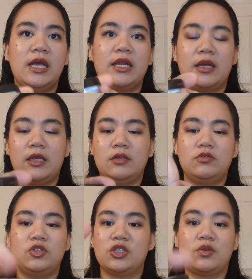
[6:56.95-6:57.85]
and I
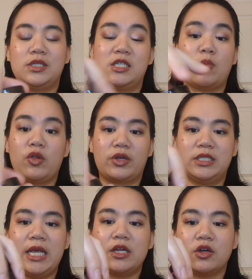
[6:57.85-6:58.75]
just, so it's a smaller
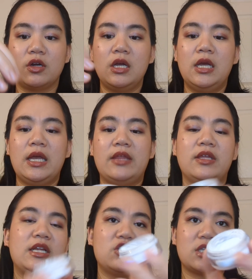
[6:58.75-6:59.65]
container, and
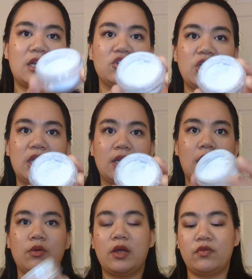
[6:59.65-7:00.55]
then I just kind of shake it
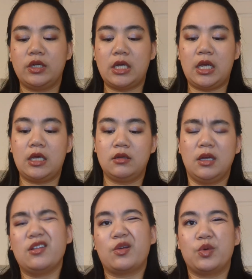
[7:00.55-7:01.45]
out every day,
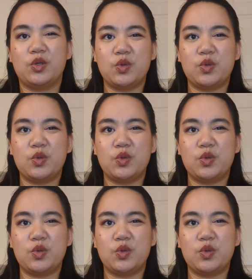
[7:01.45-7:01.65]
kind of like what you